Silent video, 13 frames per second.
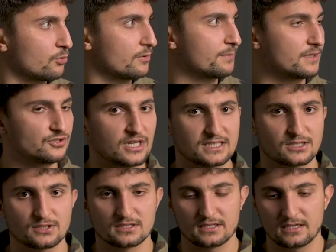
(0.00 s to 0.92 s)
will be
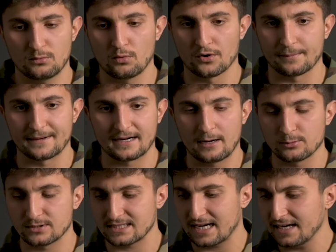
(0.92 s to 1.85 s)
just warmer
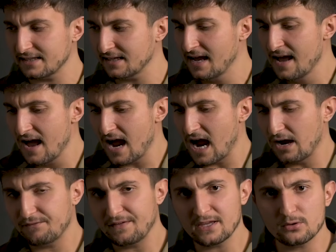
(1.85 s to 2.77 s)
outside.
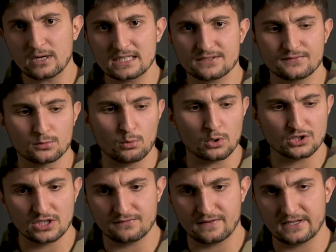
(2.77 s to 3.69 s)
Thank you guys for
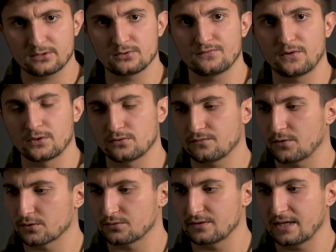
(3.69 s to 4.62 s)
watching. Thank you
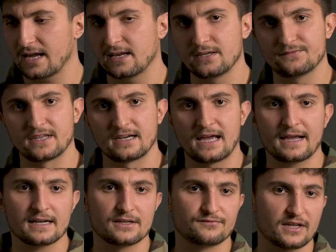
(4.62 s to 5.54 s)
for today. Leave the
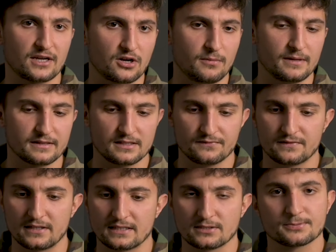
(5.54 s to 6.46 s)
like, leave the comment,
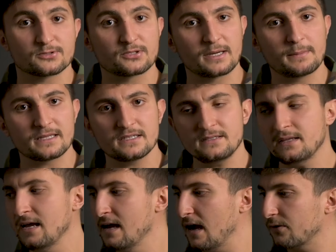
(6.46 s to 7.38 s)
leave the subscribe button.
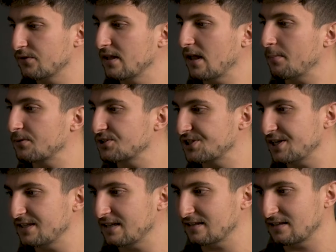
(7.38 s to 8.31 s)
I really
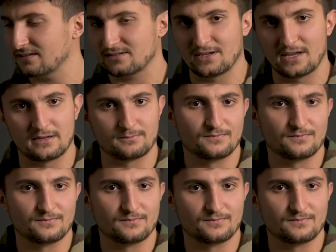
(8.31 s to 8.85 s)
appreciate it, and yeah,